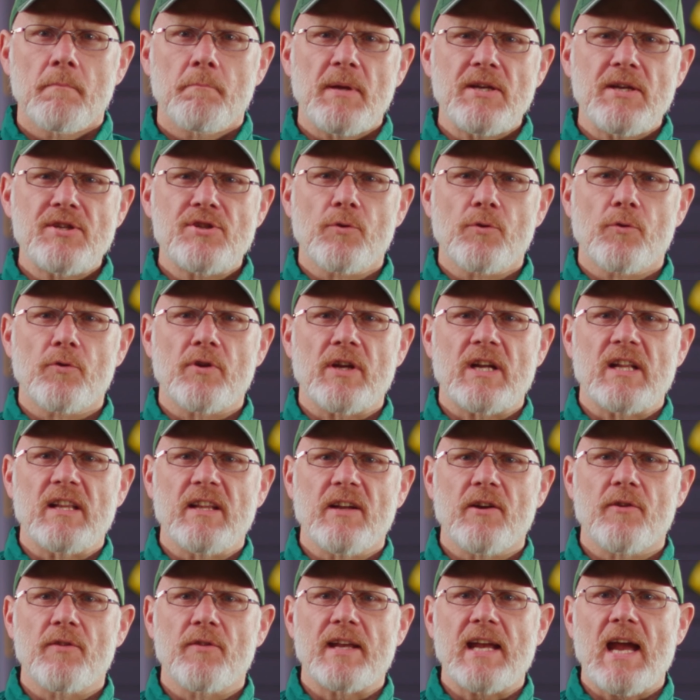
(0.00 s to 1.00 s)
Be sure to
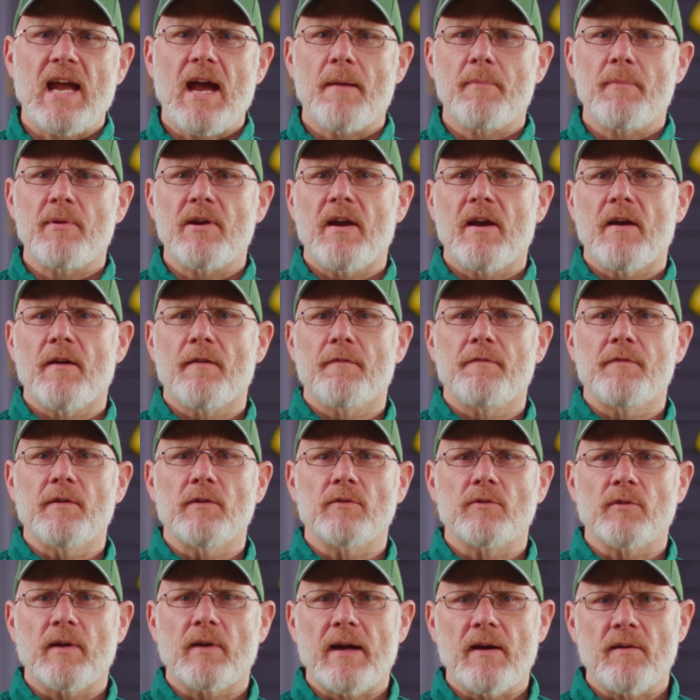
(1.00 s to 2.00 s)
clear the cabin air
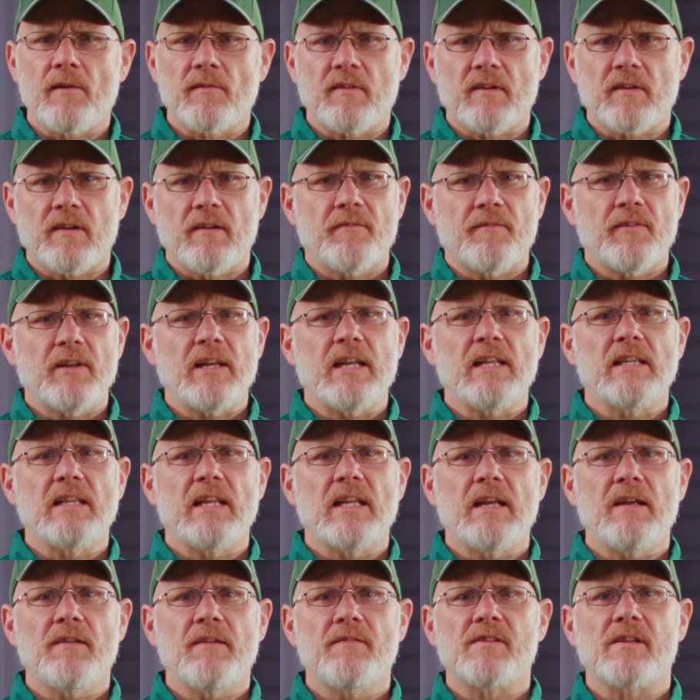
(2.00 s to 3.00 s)
filter housing of any
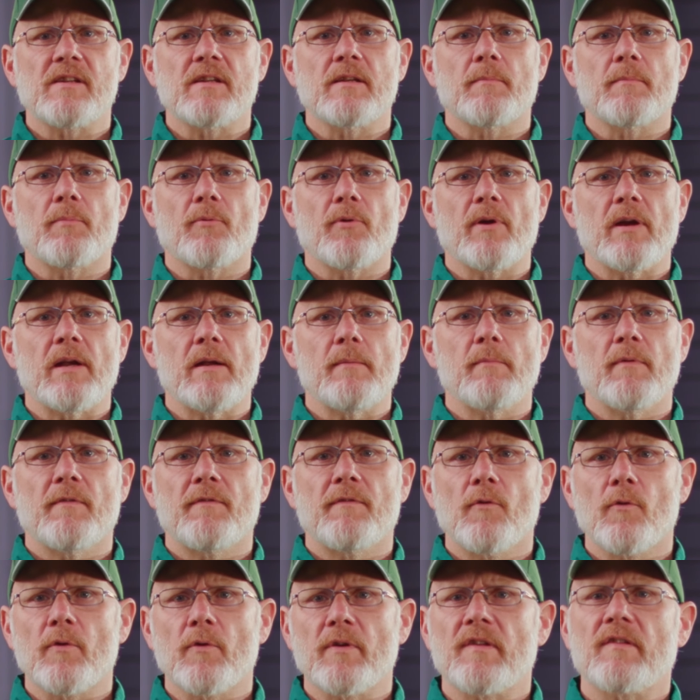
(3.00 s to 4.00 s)
leaves and debris
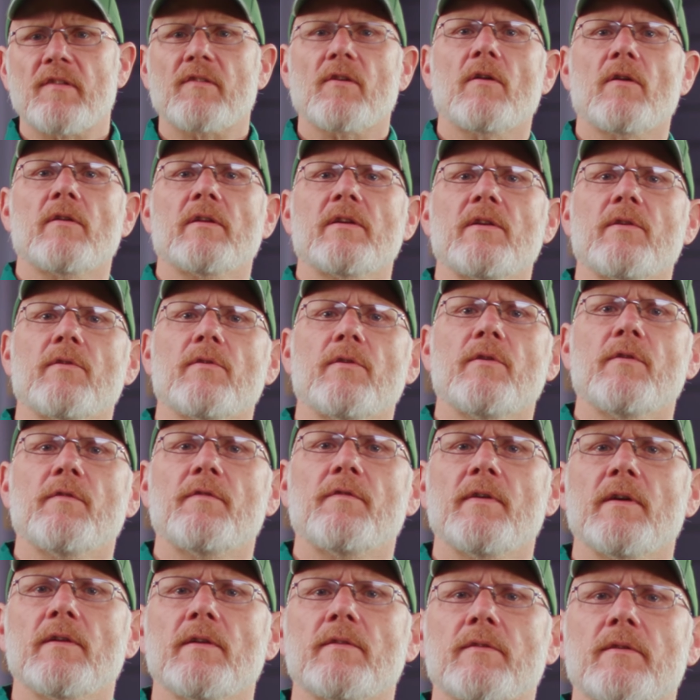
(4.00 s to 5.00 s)
before installing your new
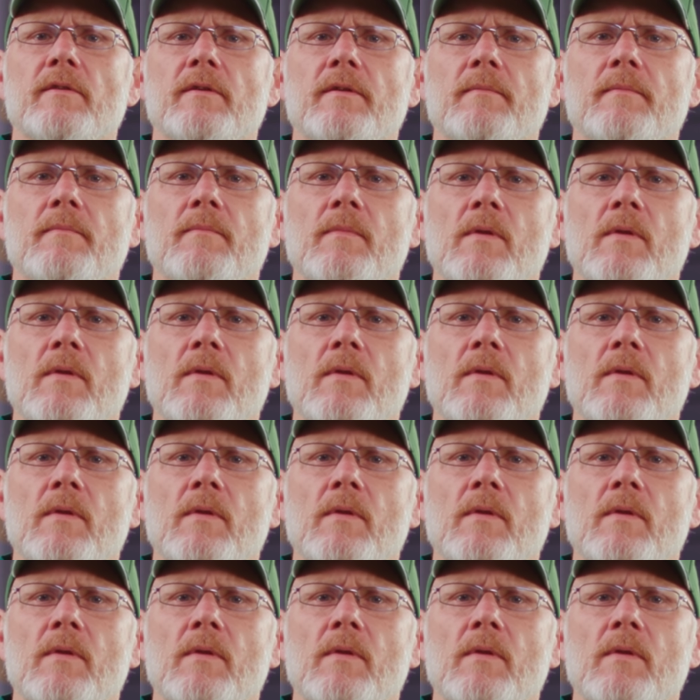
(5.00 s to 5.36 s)
filter.